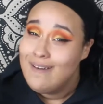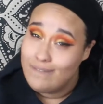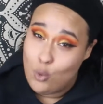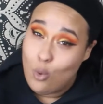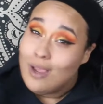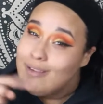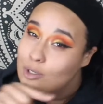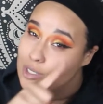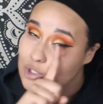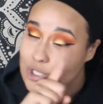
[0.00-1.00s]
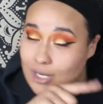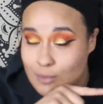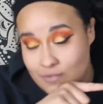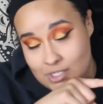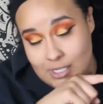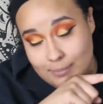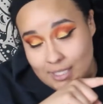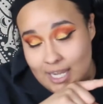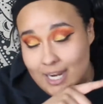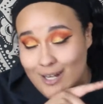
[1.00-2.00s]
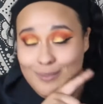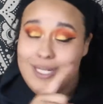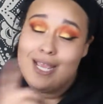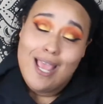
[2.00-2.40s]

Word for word: If you want, you can also check out more videos up there.